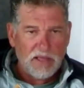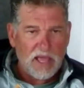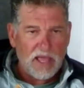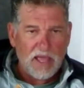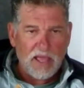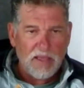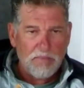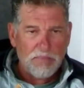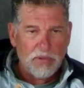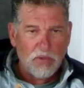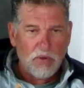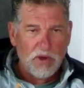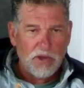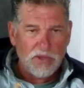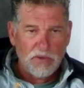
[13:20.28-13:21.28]
I
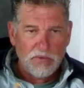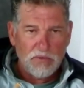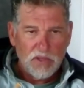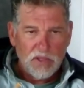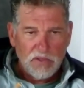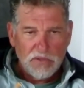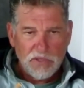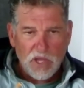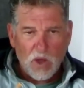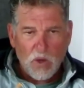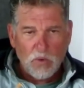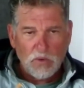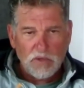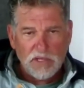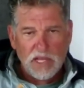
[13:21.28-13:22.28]
implore you,
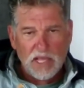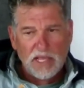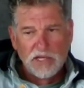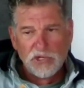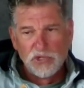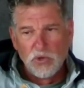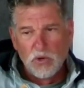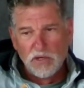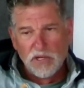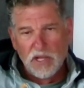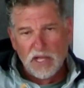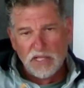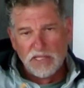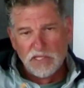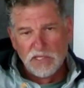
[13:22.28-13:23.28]
don't take
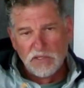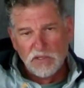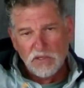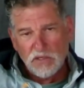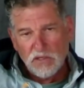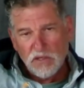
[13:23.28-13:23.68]
shortcuts.